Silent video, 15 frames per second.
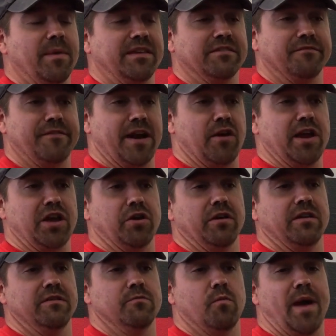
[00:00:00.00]
is a very
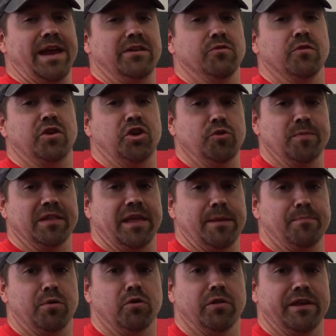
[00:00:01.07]
good way to
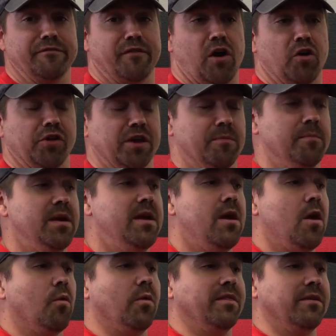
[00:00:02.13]
accumulate pulling volume